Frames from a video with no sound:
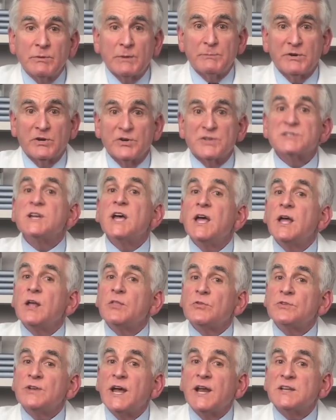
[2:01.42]
but because
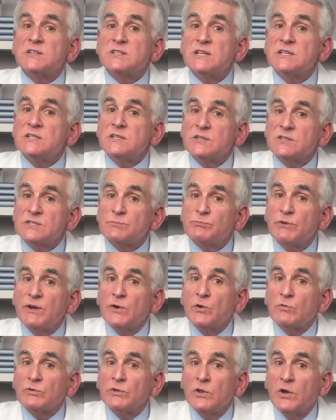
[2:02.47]
they're not as easy to
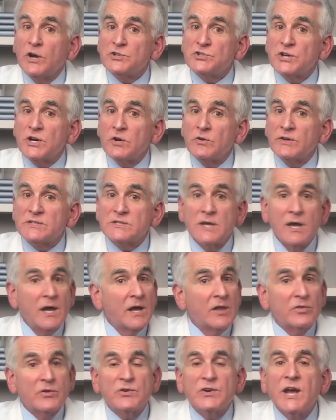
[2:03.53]
spread over large areas,
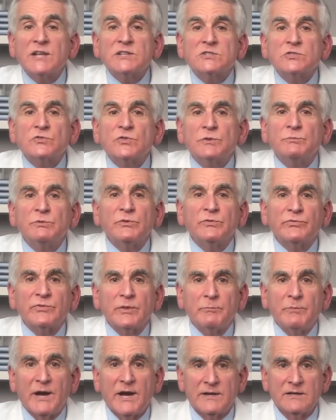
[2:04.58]
they're not suitable
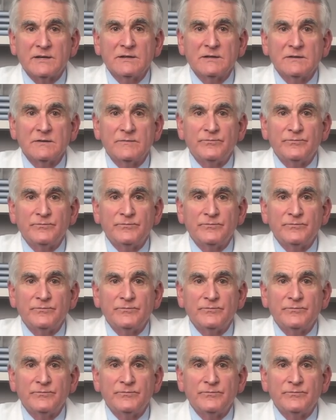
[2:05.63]
for the body.